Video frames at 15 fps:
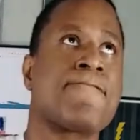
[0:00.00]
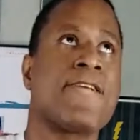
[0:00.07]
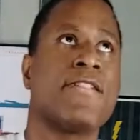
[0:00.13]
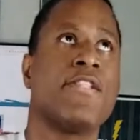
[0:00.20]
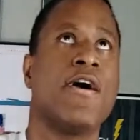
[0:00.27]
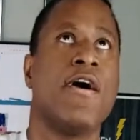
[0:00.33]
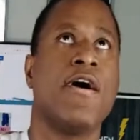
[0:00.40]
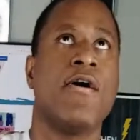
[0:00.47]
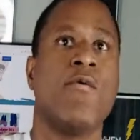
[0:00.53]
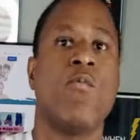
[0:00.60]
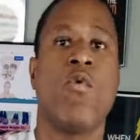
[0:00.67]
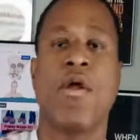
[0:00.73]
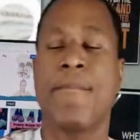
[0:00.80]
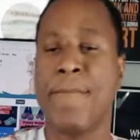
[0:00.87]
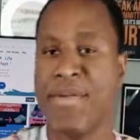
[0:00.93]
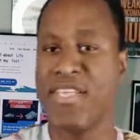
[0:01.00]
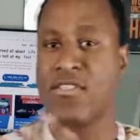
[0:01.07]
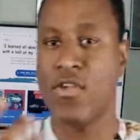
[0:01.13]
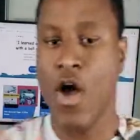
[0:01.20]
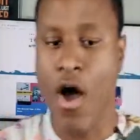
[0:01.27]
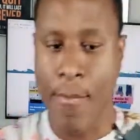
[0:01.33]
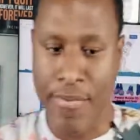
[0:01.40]
the
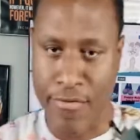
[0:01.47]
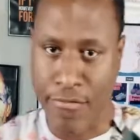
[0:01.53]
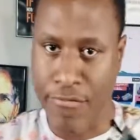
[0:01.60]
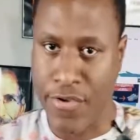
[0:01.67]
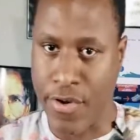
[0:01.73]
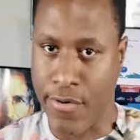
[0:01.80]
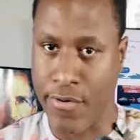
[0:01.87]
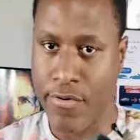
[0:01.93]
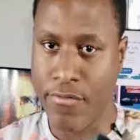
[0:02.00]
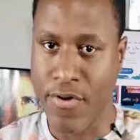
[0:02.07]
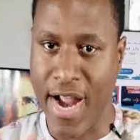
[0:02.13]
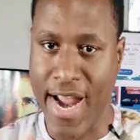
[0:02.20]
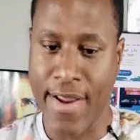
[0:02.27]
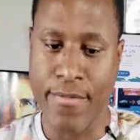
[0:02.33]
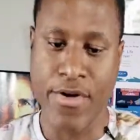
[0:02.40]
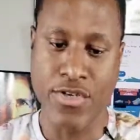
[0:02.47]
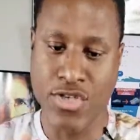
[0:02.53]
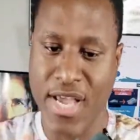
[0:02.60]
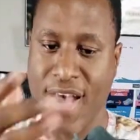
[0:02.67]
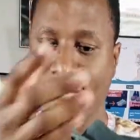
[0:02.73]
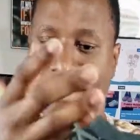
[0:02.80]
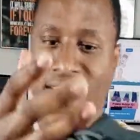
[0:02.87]
one-piece upper feel, right? Because you
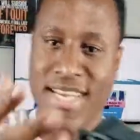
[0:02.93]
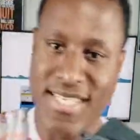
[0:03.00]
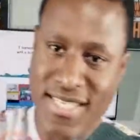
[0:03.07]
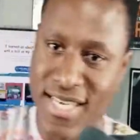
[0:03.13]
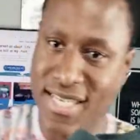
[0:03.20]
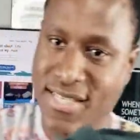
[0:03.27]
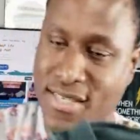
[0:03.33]
have a laceless